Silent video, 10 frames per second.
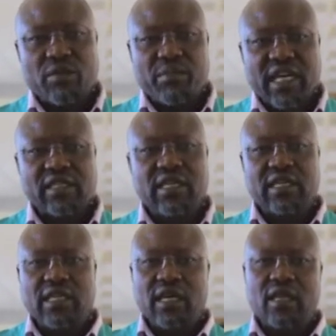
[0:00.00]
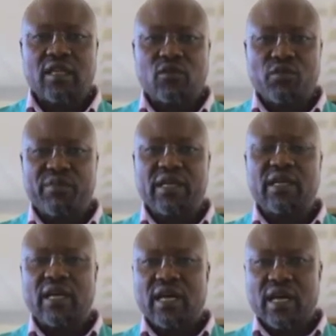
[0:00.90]
makes the teeth to
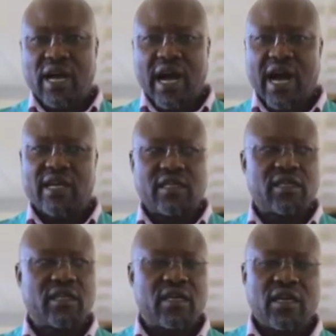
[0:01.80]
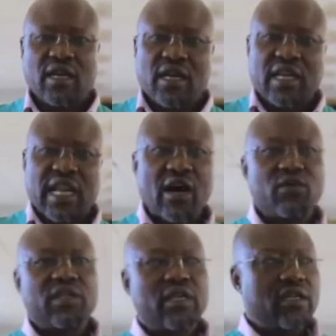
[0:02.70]
be hard.
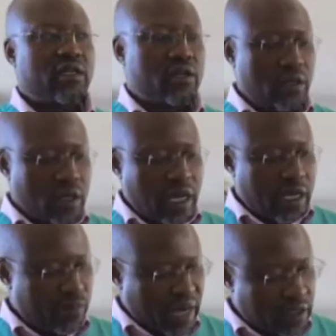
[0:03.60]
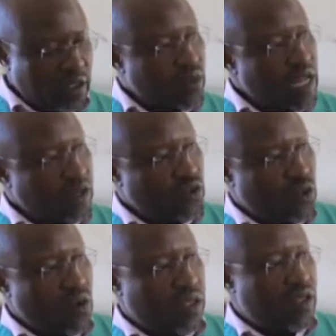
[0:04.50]
Now a particular
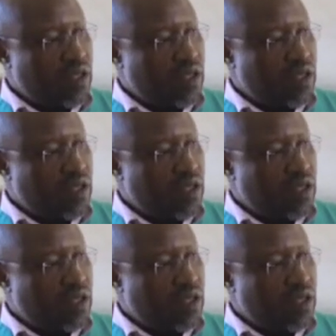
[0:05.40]
tooth